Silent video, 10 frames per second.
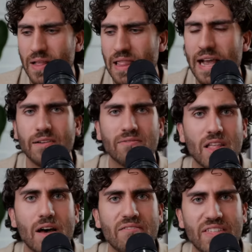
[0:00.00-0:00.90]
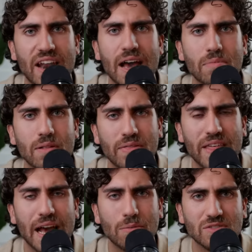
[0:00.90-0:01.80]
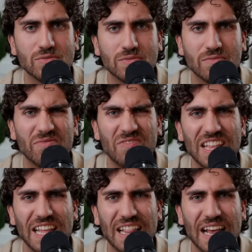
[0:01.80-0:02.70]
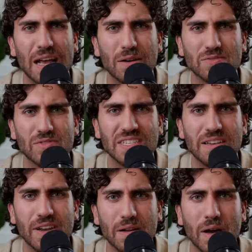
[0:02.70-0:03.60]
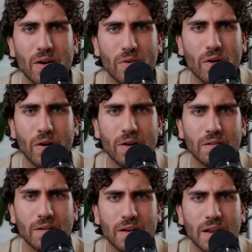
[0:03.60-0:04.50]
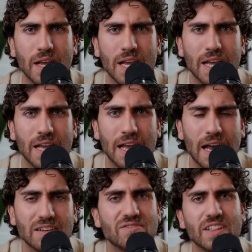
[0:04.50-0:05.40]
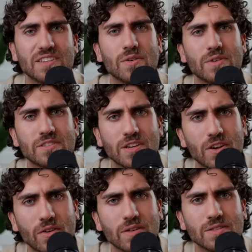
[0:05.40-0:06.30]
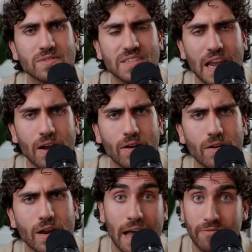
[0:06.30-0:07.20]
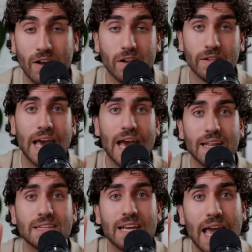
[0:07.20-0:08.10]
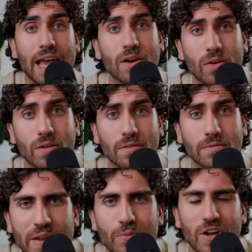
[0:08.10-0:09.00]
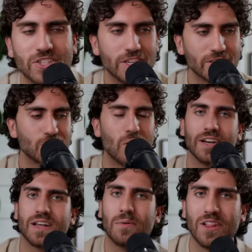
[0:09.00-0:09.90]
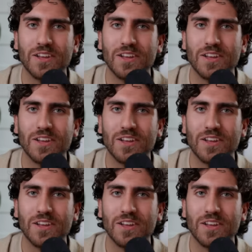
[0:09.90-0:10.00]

lack of love that I that I was feeling like I was receiving in my own heart. I was feeling so insecure and so scared. I funneled that into anger. Meanwhile, Jesus wanted to come